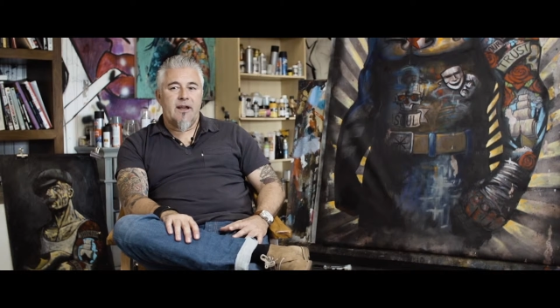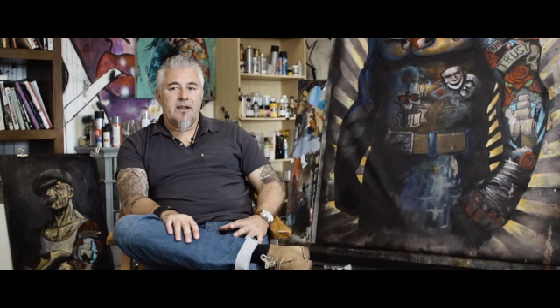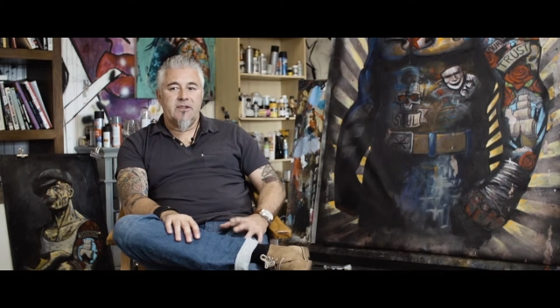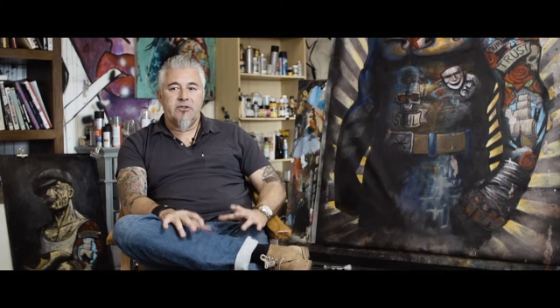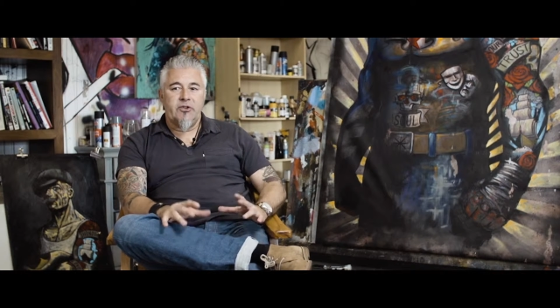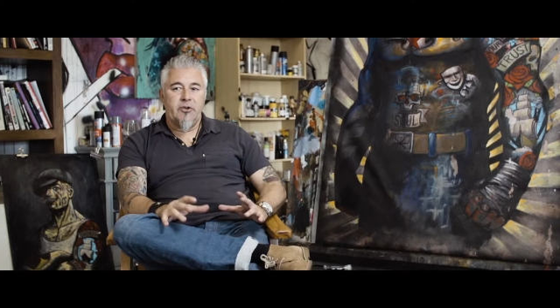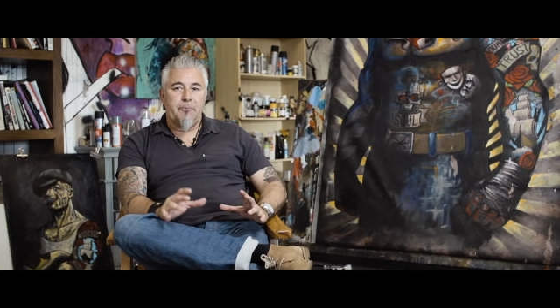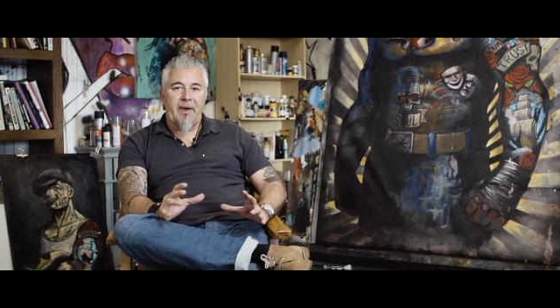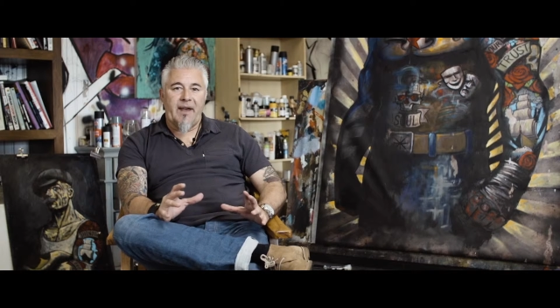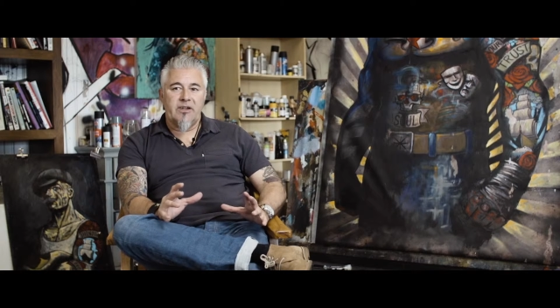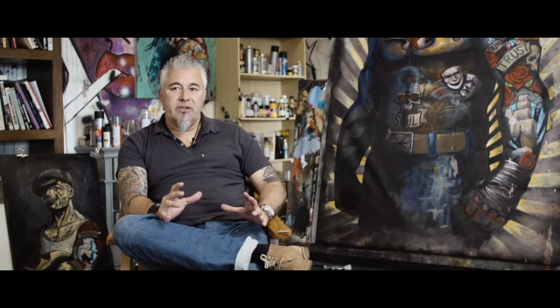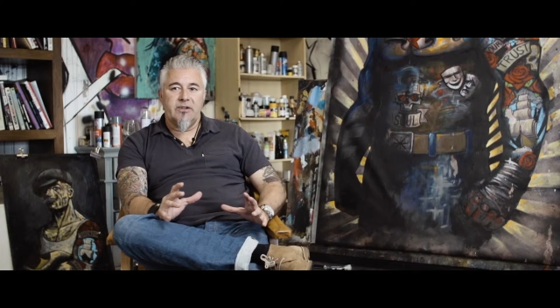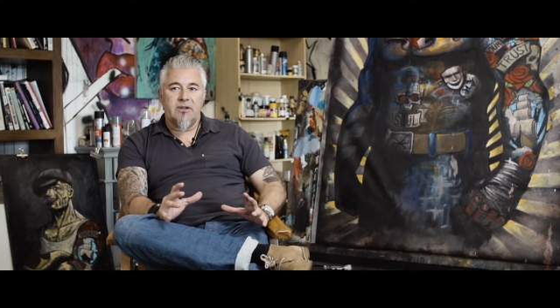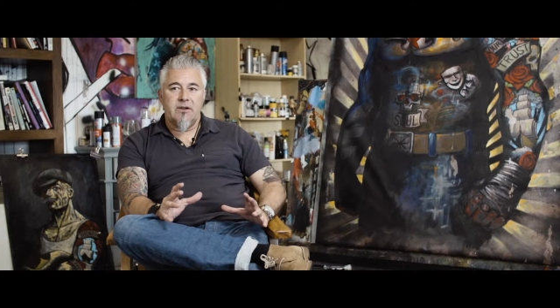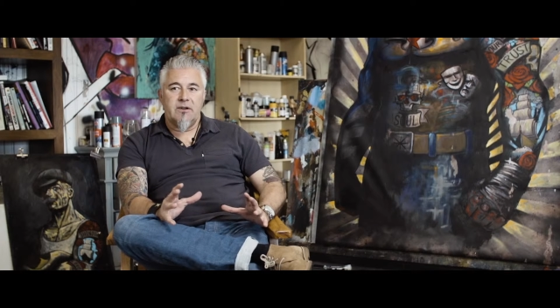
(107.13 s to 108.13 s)
I should do a
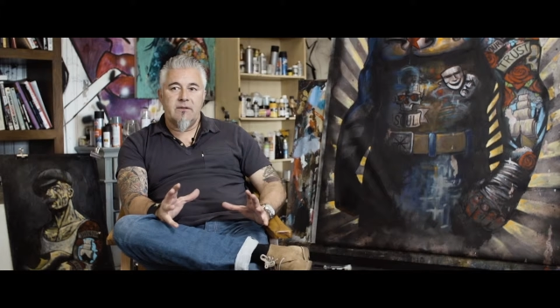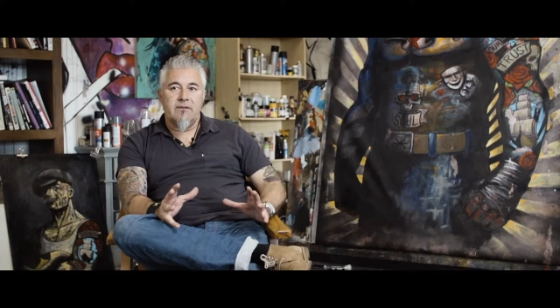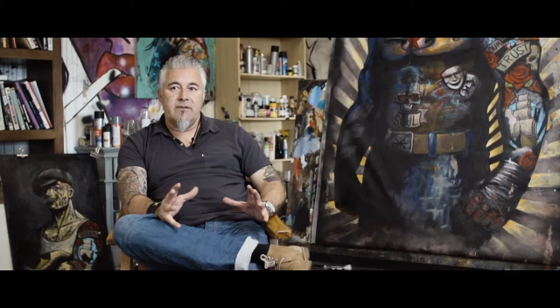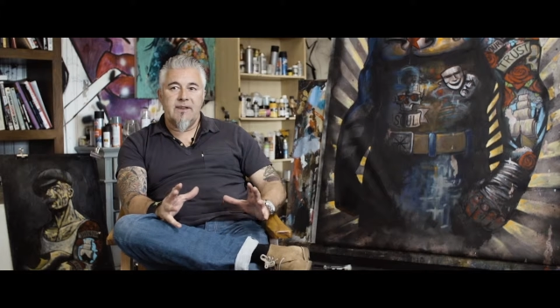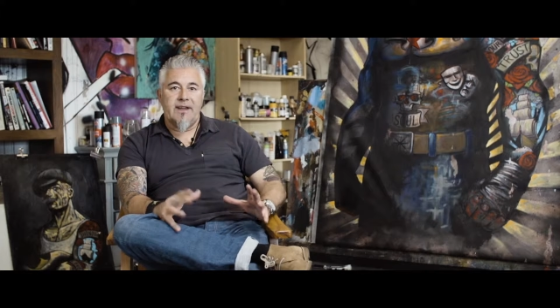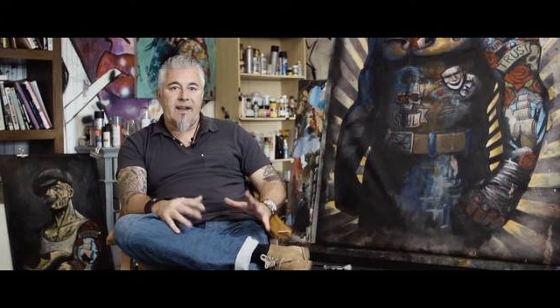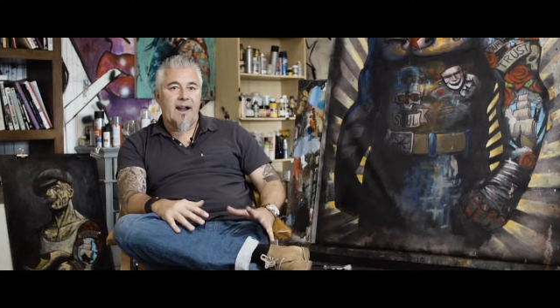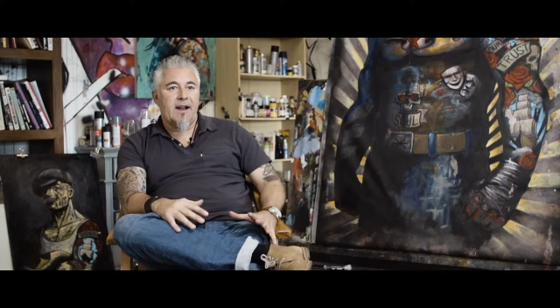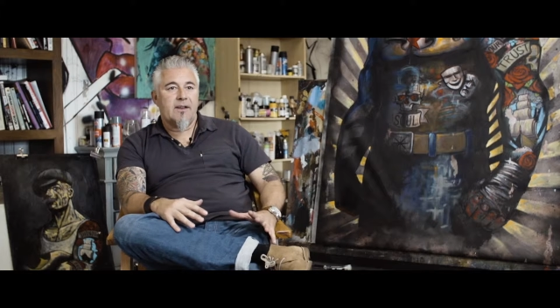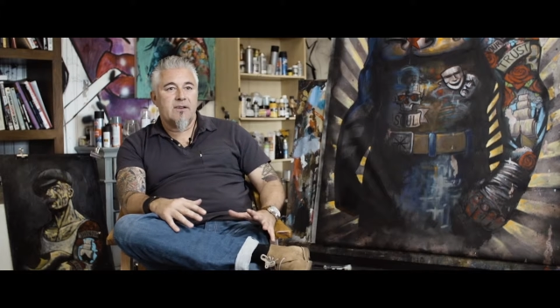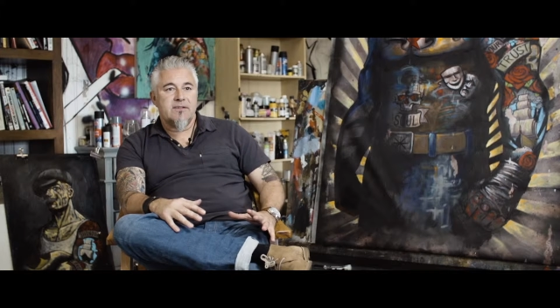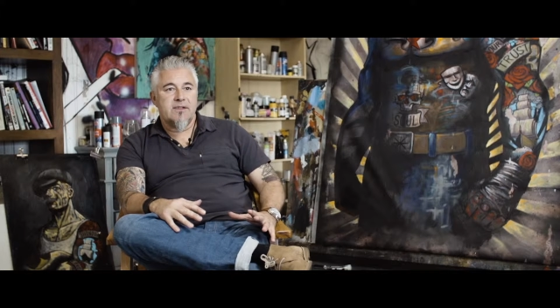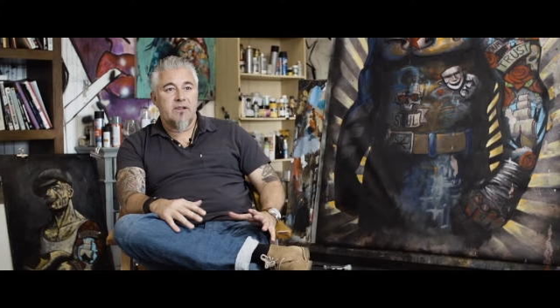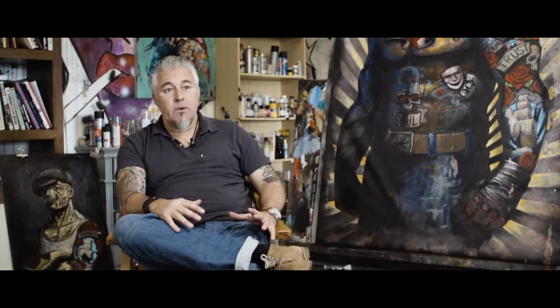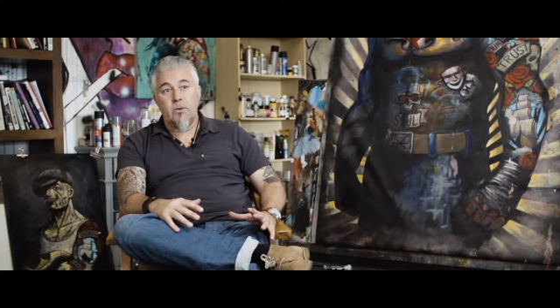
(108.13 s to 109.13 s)
picture of the
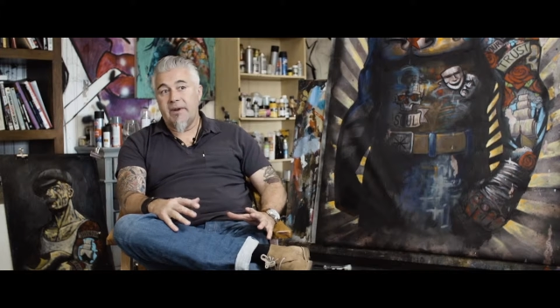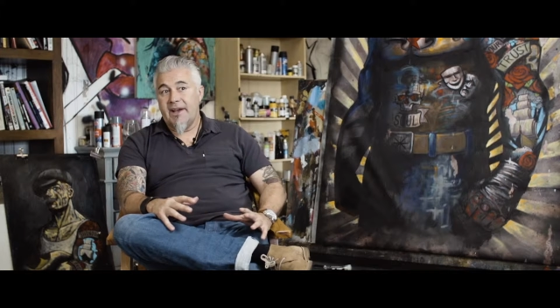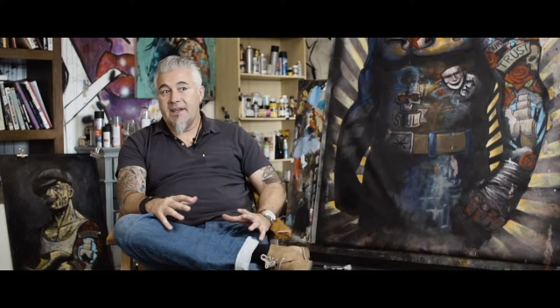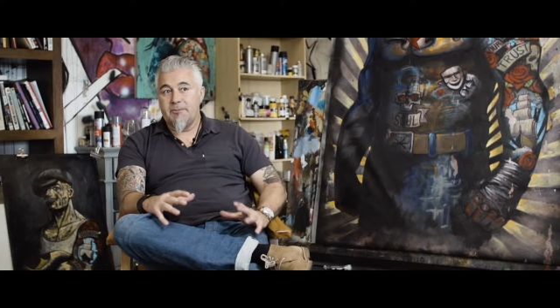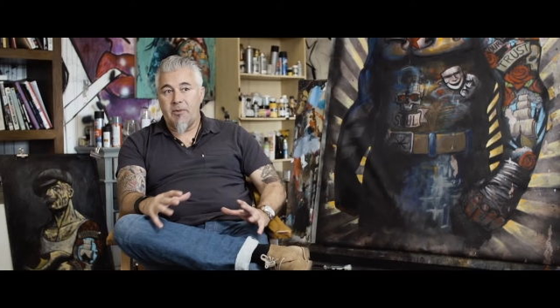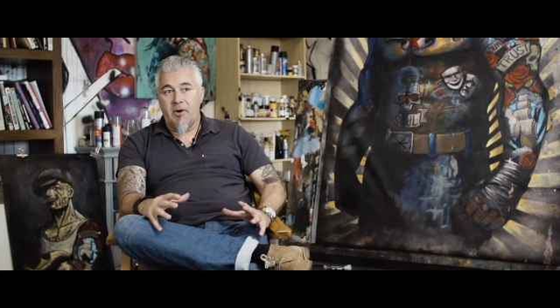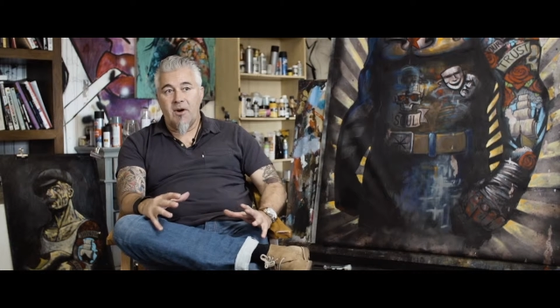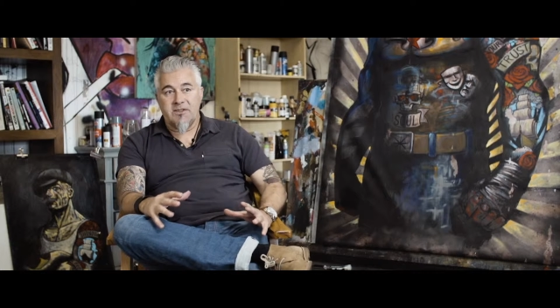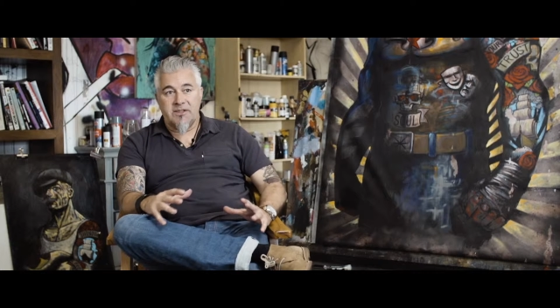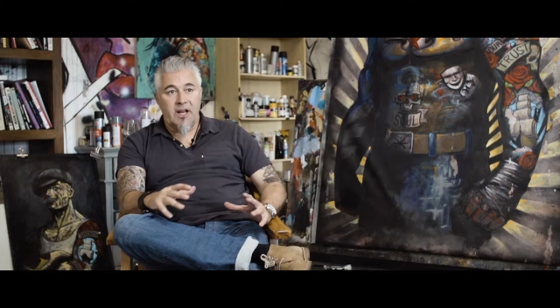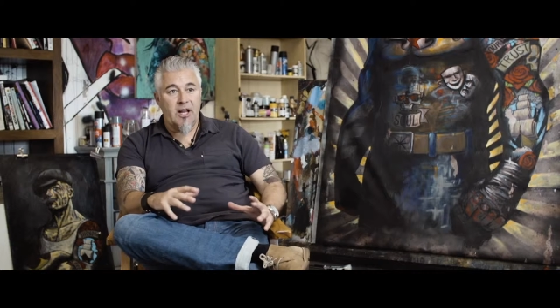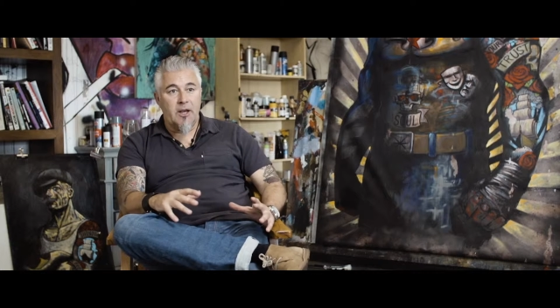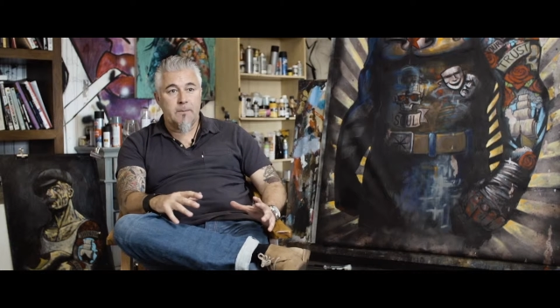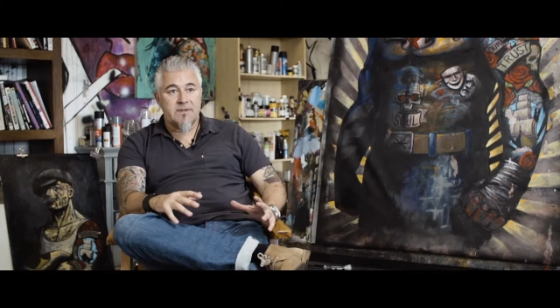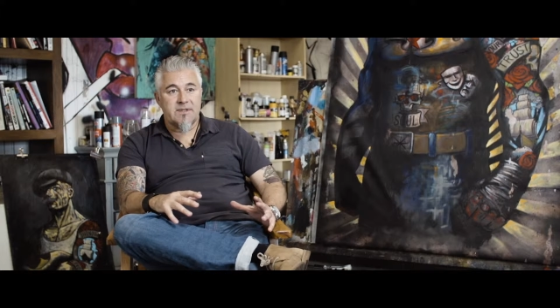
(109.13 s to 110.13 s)
characters that go to his bars and
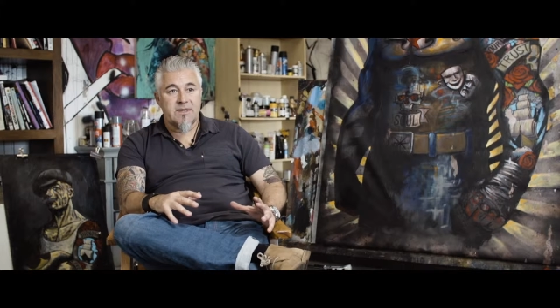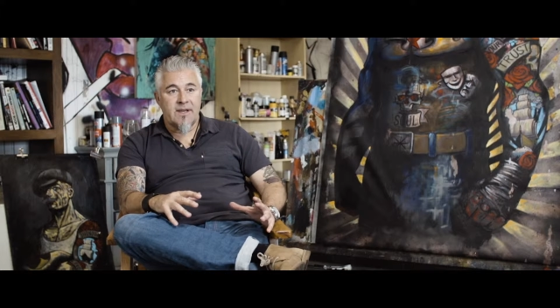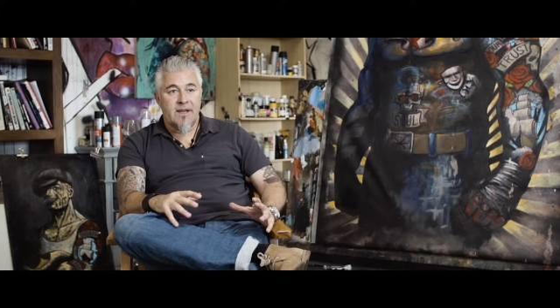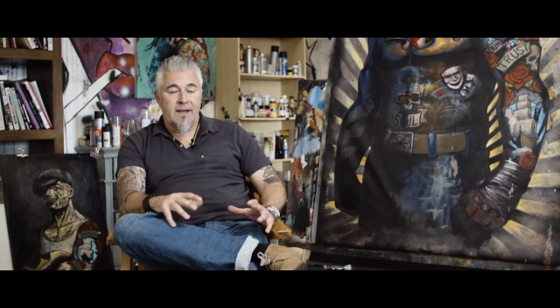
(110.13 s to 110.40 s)
clubs.